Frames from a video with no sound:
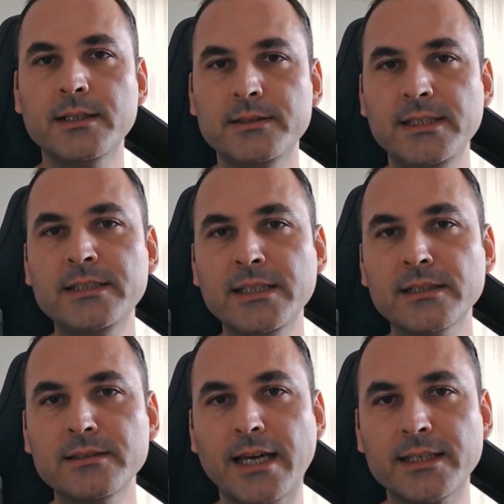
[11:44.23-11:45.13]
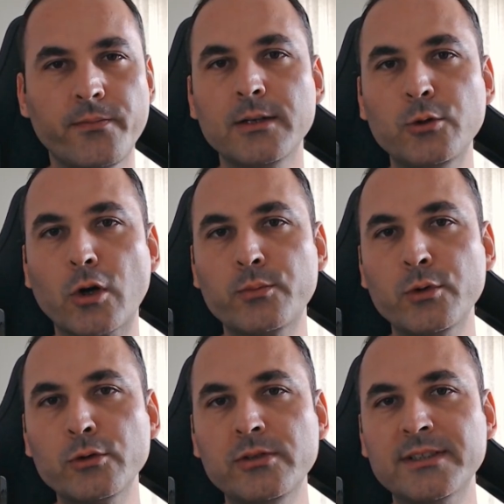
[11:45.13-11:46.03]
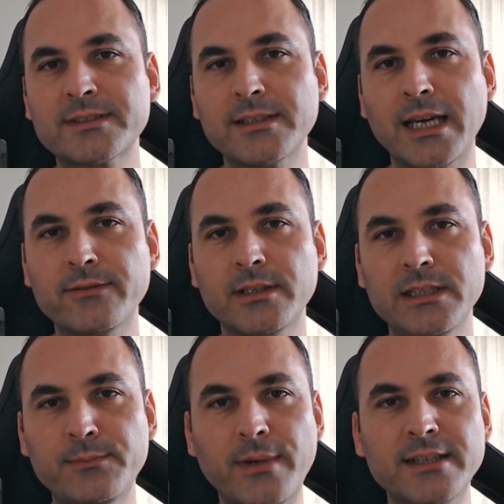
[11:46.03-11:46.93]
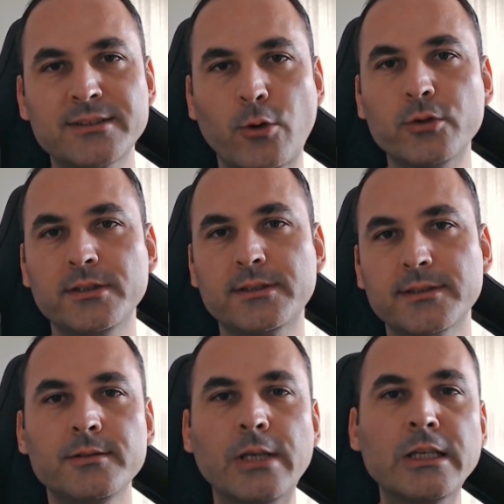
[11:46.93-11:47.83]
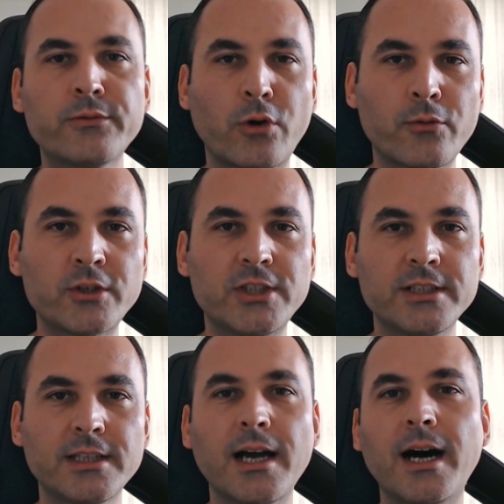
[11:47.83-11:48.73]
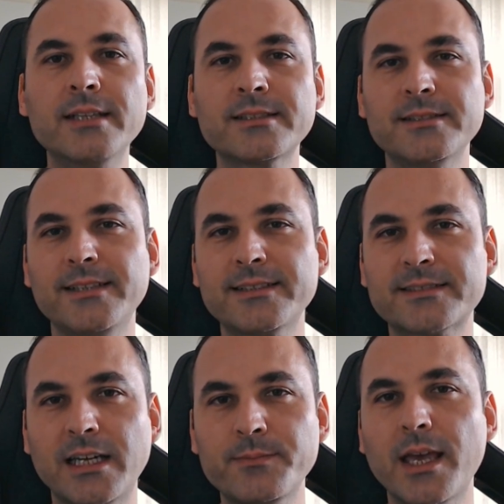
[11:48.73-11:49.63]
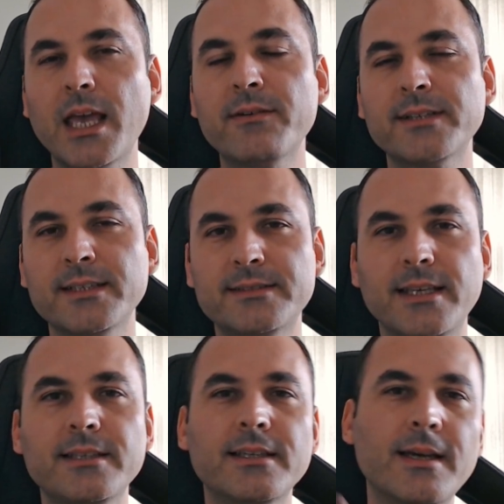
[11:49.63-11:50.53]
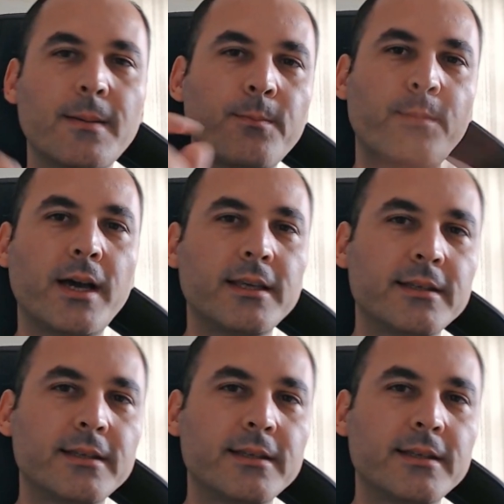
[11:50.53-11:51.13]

detail like your building's life depends on it. Thank you for watching, until next time, have a nice day, bye.